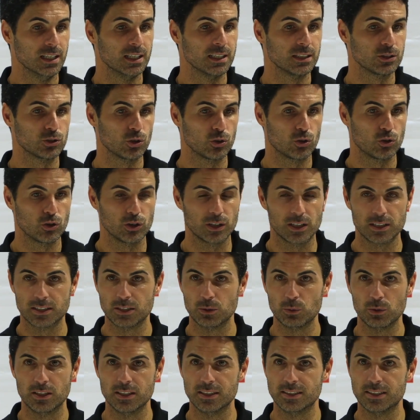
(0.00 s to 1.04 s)
so connected
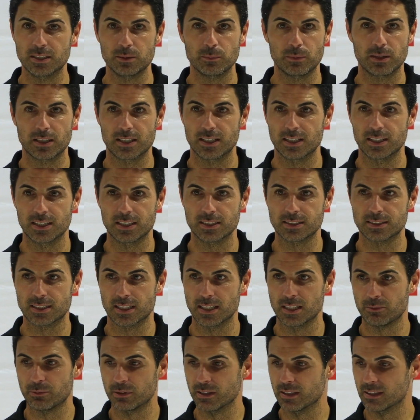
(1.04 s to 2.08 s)
with the team again and
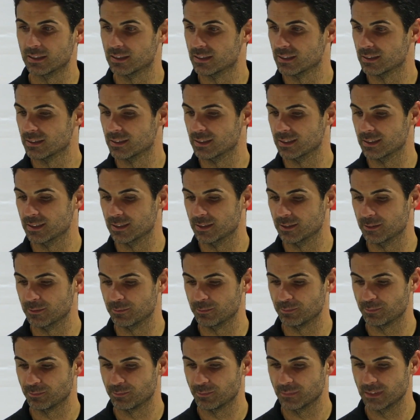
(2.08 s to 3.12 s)
celebrate
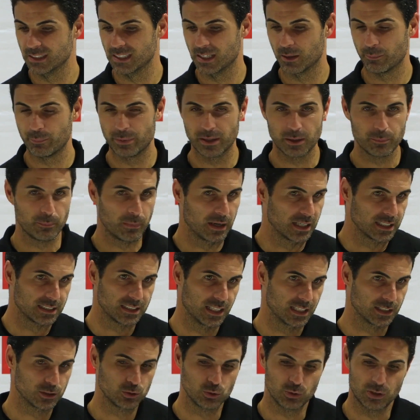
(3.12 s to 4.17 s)
in a big match
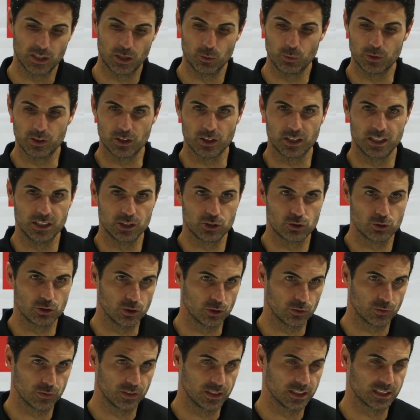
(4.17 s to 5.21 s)
like today with the history
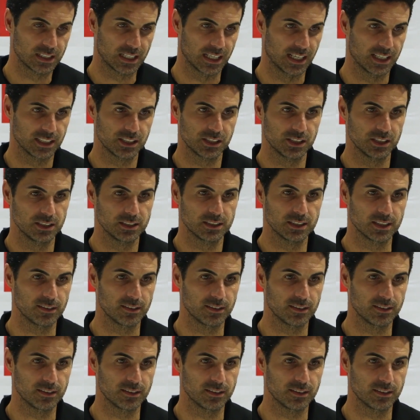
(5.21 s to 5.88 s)
of these clashes.